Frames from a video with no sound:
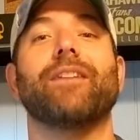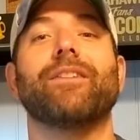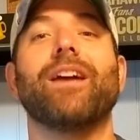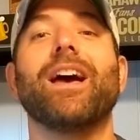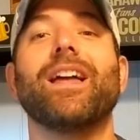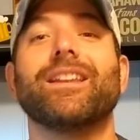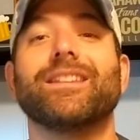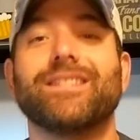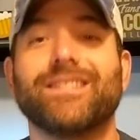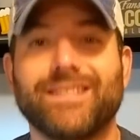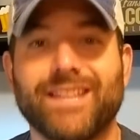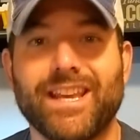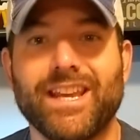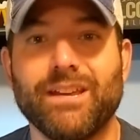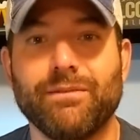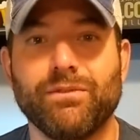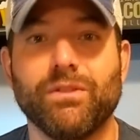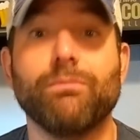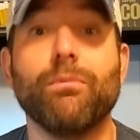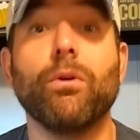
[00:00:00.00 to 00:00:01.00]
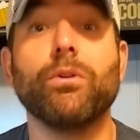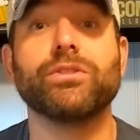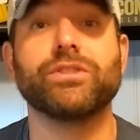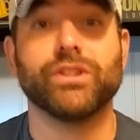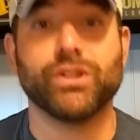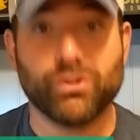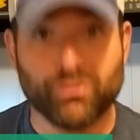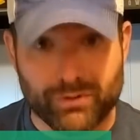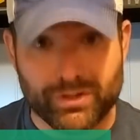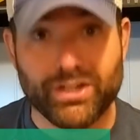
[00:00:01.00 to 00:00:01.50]
I kind of saved the most
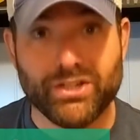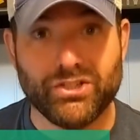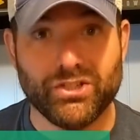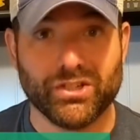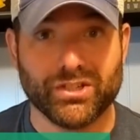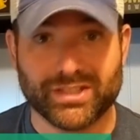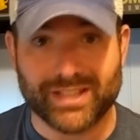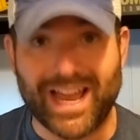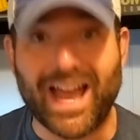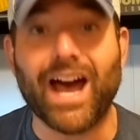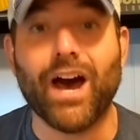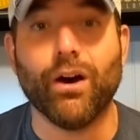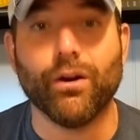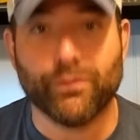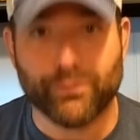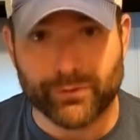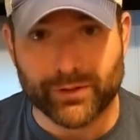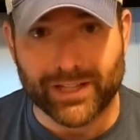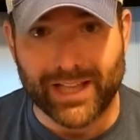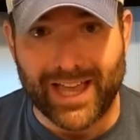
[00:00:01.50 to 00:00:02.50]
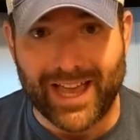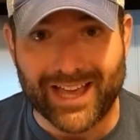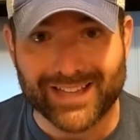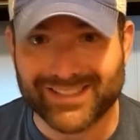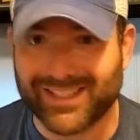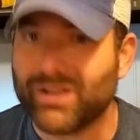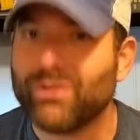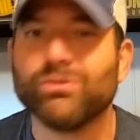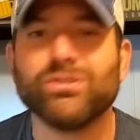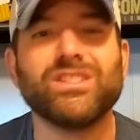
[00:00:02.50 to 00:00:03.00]
egregious out for
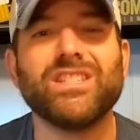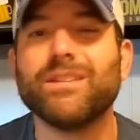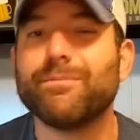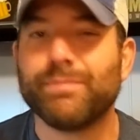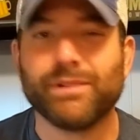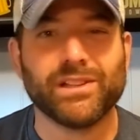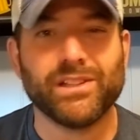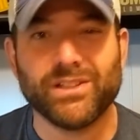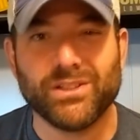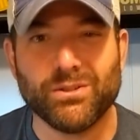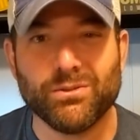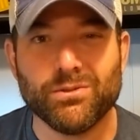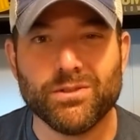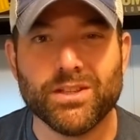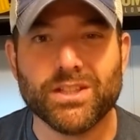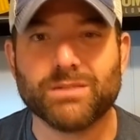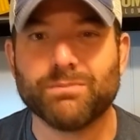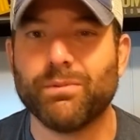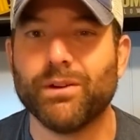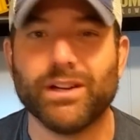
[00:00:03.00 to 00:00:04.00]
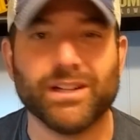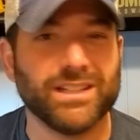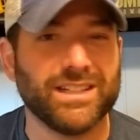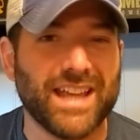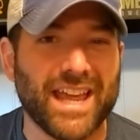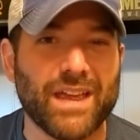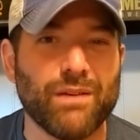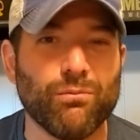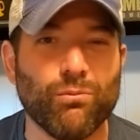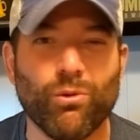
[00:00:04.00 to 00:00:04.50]
last. I don't typically do this, but
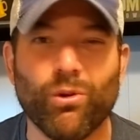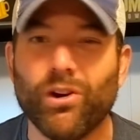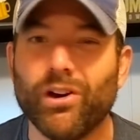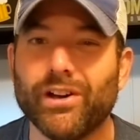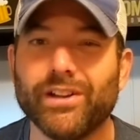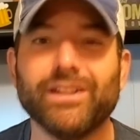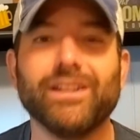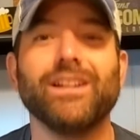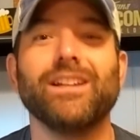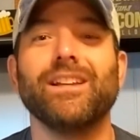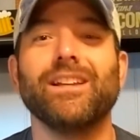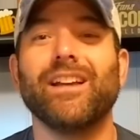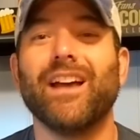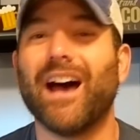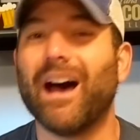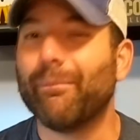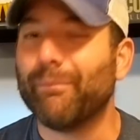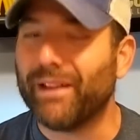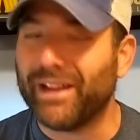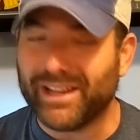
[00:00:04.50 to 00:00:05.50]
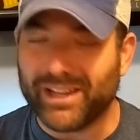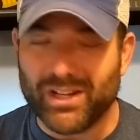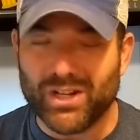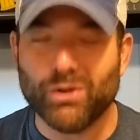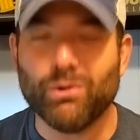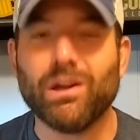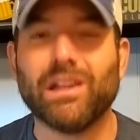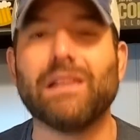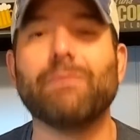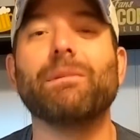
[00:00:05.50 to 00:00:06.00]
game one, I'm like, you
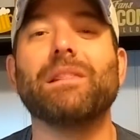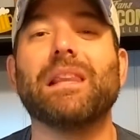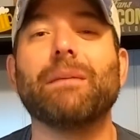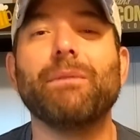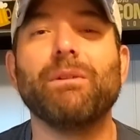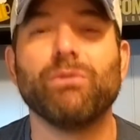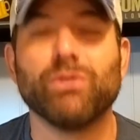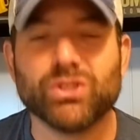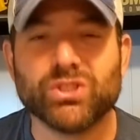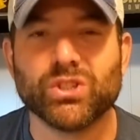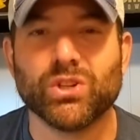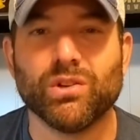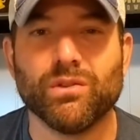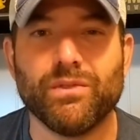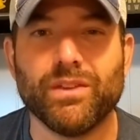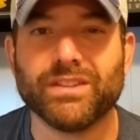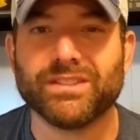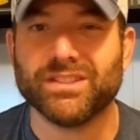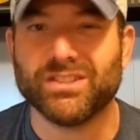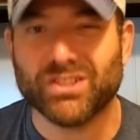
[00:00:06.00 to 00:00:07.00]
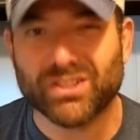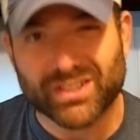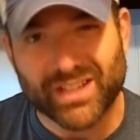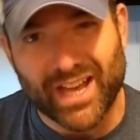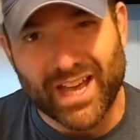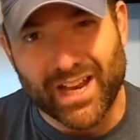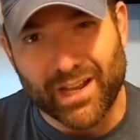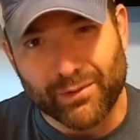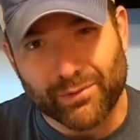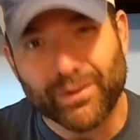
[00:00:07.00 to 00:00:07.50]
know what, let me reserve this and just
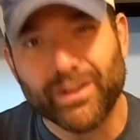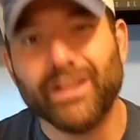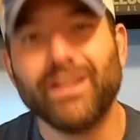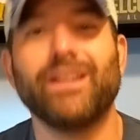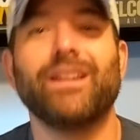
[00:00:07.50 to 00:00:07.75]
kind of,